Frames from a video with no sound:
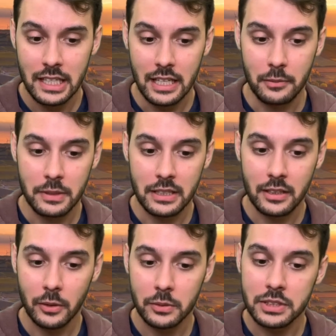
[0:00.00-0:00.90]
and when
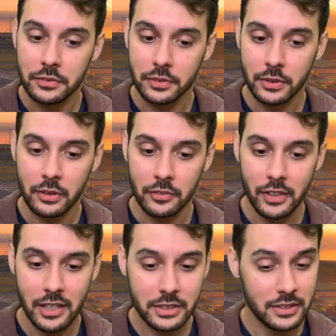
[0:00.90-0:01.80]
colds or flu or
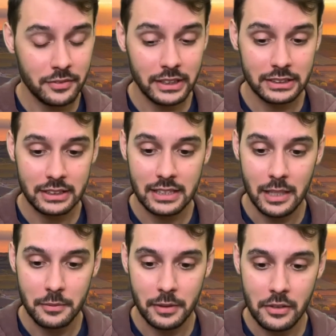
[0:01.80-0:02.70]
virus infections
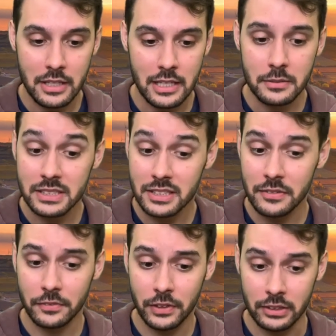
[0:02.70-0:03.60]
came around, he was the
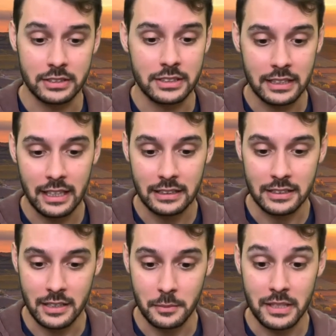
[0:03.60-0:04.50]
first to catch
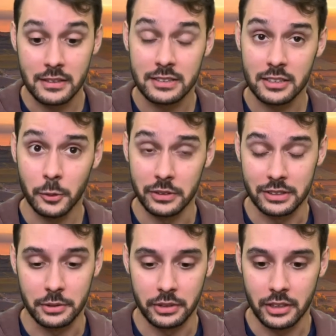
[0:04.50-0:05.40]
them and the slowest
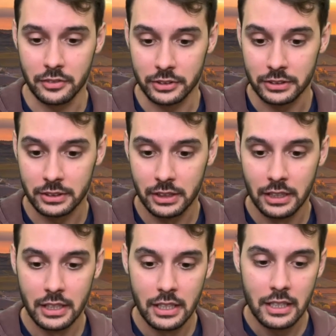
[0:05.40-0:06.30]
to recover.
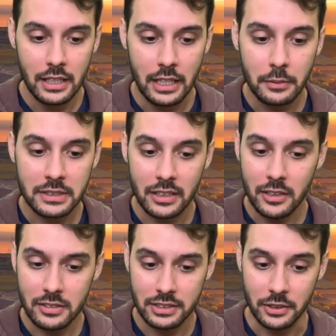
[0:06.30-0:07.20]
He was
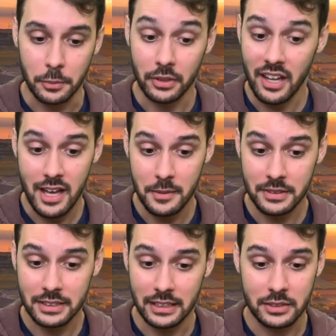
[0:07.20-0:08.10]
also,
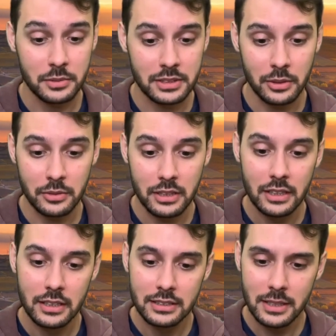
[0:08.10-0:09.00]
perhaps, as a result,
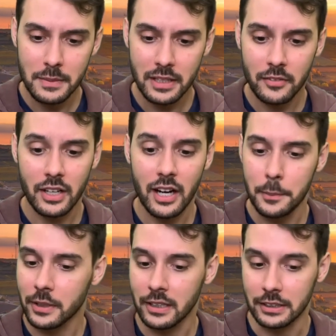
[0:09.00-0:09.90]
something of a
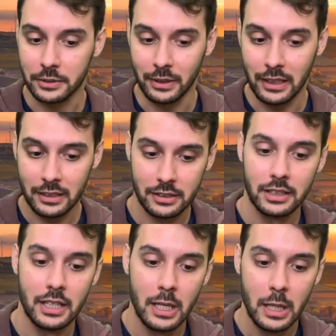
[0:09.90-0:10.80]
hypochondriac,
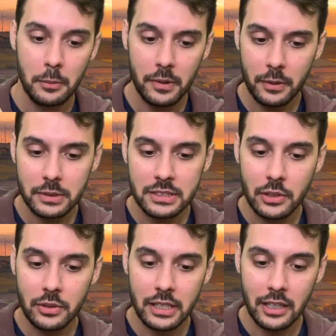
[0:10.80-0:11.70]
but there was
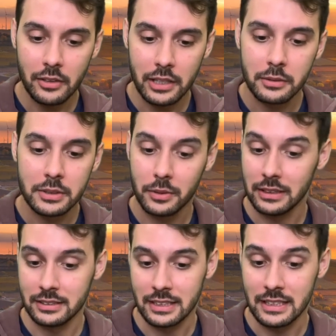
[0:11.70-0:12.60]
no doubt he was really
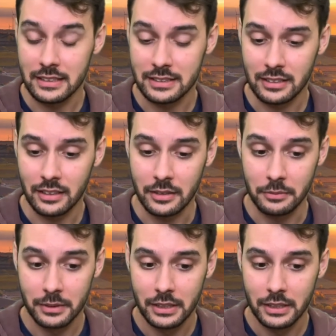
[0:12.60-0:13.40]
sick this time.